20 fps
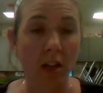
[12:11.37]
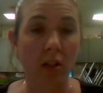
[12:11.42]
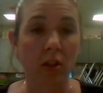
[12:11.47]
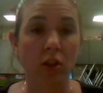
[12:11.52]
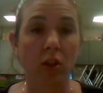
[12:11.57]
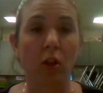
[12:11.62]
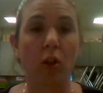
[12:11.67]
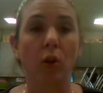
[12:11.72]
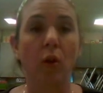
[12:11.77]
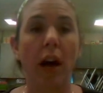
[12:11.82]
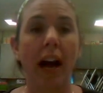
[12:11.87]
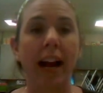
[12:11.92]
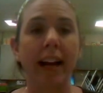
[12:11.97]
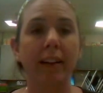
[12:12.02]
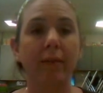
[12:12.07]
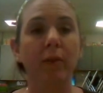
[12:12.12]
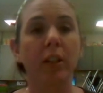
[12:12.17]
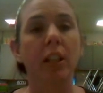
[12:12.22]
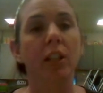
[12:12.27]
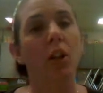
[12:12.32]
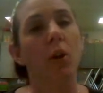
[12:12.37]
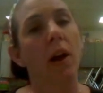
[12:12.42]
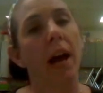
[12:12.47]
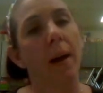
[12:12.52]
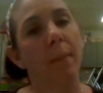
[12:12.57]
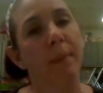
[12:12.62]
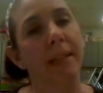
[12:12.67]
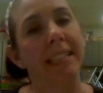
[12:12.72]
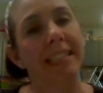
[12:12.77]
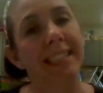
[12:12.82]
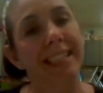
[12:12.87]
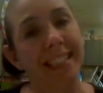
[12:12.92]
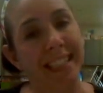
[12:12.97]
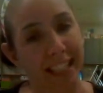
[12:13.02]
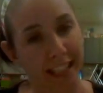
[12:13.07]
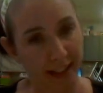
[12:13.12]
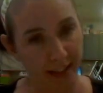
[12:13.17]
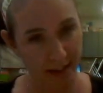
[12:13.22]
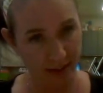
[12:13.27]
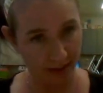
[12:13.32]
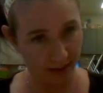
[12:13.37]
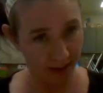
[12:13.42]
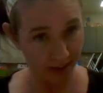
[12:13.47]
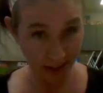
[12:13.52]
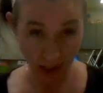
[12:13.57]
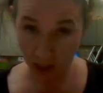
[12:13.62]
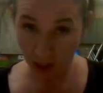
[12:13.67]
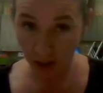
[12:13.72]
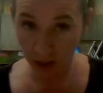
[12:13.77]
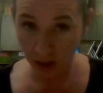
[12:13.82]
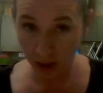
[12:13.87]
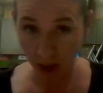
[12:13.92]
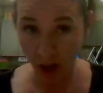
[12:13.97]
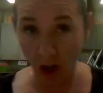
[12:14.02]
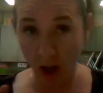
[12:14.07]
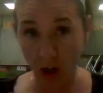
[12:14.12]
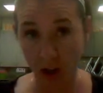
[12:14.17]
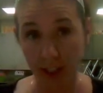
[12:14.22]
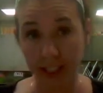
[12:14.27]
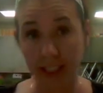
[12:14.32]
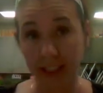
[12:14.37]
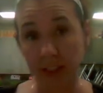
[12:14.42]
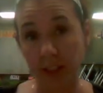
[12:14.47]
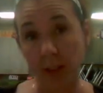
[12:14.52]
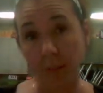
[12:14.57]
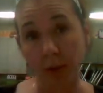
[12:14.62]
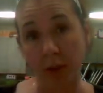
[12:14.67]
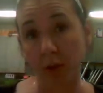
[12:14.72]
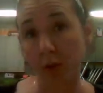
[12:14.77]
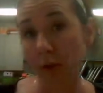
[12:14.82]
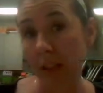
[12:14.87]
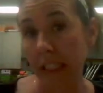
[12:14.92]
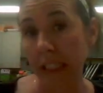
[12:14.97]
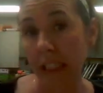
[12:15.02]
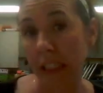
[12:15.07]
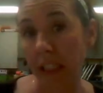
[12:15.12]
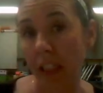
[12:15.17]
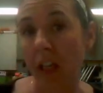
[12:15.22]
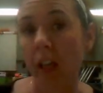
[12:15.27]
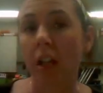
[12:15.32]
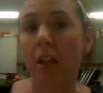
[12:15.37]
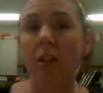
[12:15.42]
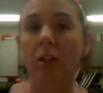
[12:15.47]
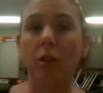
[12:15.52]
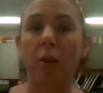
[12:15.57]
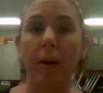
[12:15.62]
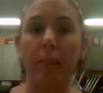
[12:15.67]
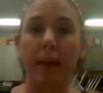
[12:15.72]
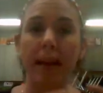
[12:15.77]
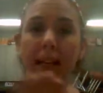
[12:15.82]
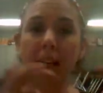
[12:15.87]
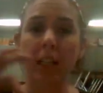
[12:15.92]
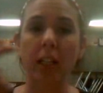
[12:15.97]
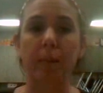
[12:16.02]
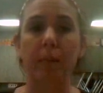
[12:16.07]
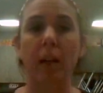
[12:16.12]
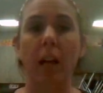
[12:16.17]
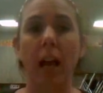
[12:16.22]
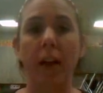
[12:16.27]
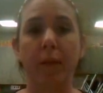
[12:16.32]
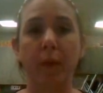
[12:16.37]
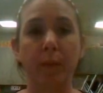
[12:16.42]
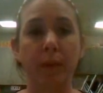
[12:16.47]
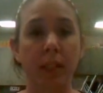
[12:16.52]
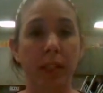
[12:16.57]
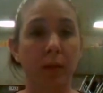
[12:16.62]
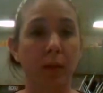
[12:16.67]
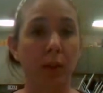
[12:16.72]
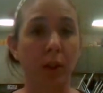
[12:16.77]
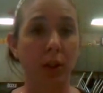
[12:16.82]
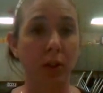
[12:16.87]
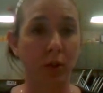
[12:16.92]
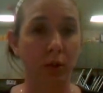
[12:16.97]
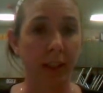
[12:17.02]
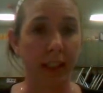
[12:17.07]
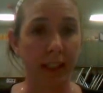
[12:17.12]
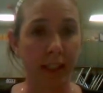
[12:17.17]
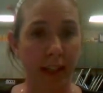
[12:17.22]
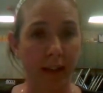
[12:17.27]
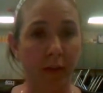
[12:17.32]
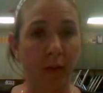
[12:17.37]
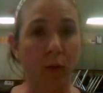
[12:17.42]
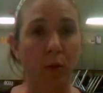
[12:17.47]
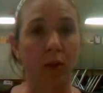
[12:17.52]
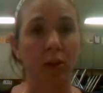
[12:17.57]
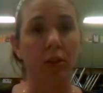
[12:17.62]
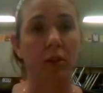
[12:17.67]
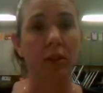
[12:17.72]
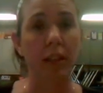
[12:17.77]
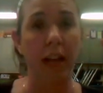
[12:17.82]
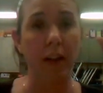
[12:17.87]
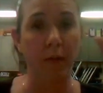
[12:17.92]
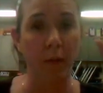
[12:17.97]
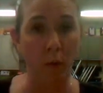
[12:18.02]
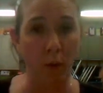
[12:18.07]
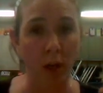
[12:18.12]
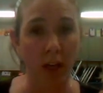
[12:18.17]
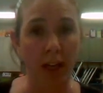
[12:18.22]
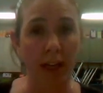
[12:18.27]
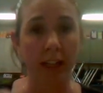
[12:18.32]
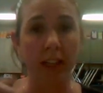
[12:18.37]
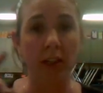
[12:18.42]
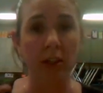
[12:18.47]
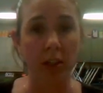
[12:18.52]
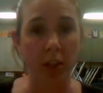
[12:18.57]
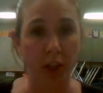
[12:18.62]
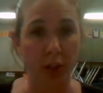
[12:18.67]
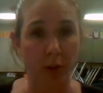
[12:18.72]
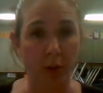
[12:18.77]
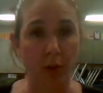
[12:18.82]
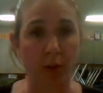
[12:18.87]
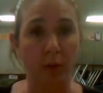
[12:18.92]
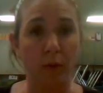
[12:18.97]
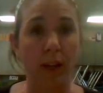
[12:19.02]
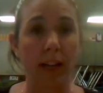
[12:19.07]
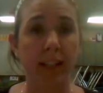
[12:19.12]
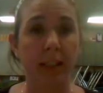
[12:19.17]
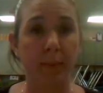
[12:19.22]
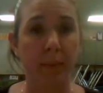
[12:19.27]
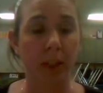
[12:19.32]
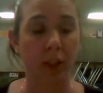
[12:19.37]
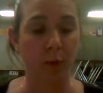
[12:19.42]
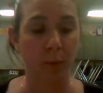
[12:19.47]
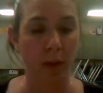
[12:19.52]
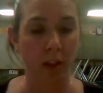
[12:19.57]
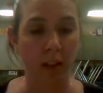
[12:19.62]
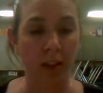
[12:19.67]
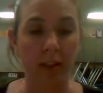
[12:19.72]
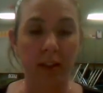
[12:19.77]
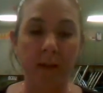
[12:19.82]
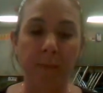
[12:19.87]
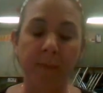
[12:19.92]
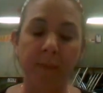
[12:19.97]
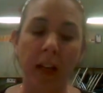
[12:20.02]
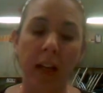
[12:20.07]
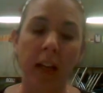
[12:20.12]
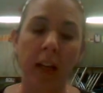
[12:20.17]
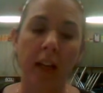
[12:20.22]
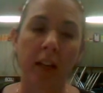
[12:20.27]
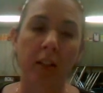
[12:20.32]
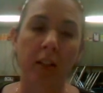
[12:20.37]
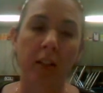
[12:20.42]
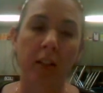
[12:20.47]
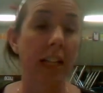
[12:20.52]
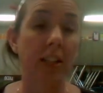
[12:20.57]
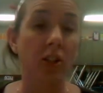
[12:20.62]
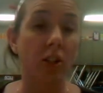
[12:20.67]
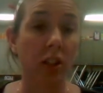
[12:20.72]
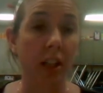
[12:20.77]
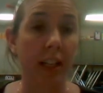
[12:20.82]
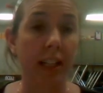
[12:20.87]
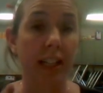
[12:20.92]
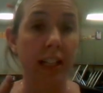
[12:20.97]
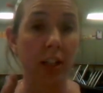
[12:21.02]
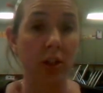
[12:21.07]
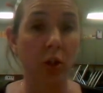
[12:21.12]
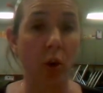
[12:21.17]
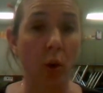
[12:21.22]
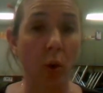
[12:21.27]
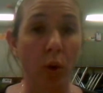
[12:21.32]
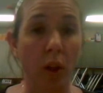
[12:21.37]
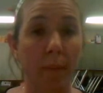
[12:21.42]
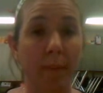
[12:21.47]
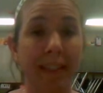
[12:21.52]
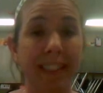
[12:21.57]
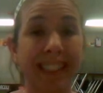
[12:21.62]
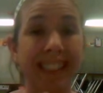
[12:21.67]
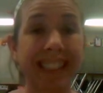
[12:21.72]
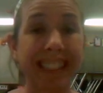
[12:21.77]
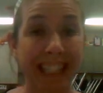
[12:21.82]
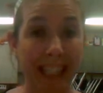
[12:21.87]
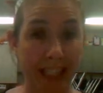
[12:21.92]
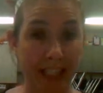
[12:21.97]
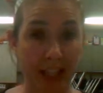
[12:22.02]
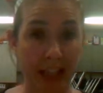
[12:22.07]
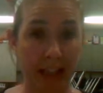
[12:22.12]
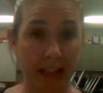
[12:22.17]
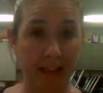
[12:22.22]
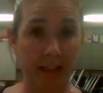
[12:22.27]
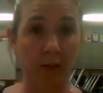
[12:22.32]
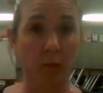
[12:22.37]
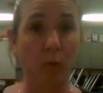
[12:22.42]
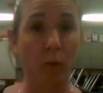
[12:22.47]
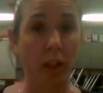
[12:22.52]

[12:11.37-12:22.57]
So I want to know how many sixths are in the number 3. So I make a number line from 0 to 3, and I of course have 1 and 2 as benchmarks. So then I just cut each whole up into sixths.